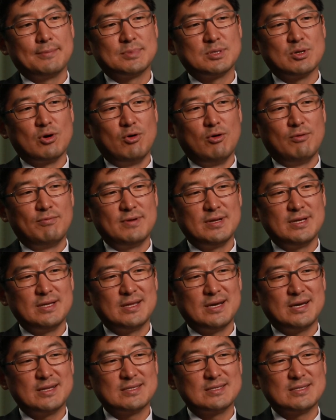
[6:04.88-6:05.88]
So
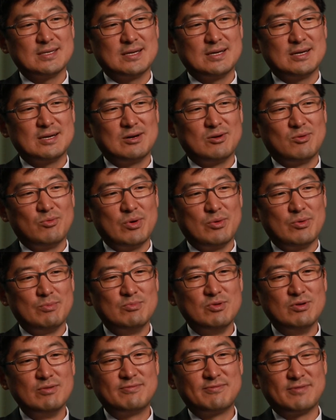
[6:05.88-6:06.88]
hopefully that we'll
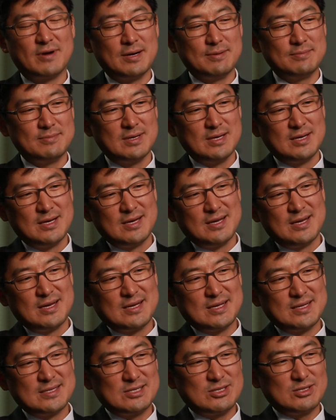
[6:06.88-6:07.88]
move from
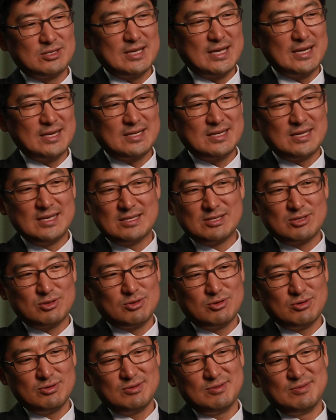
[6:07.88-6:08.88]
just getting kids
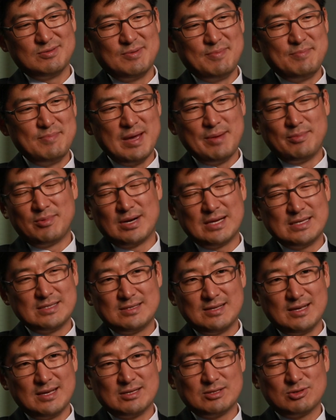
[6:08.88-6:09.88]
to
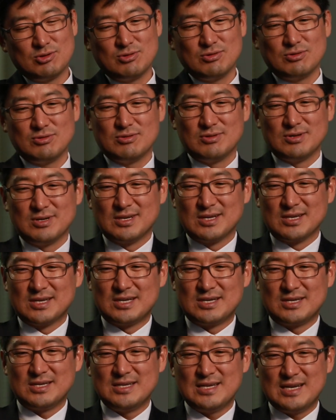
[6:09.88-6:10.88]
memorize things to
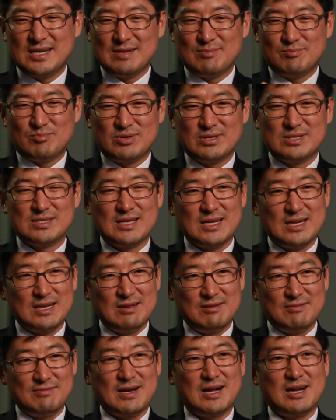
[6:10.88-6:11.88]
create,
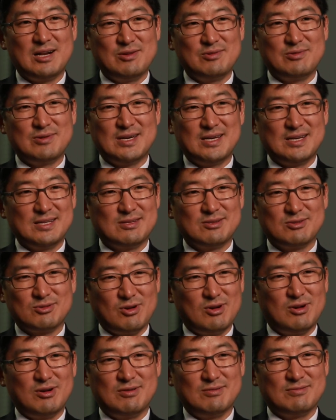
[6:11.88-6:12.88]
present, evaluate,
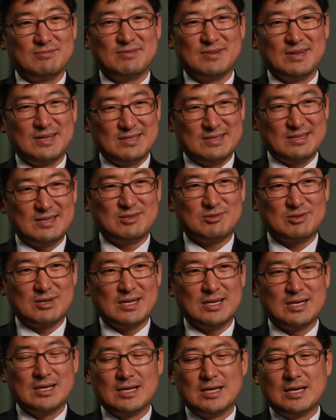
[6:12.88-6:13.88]
solve,
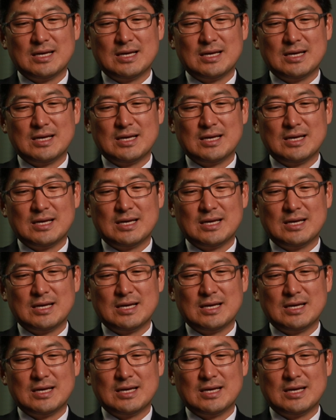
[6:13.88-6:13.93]
etc.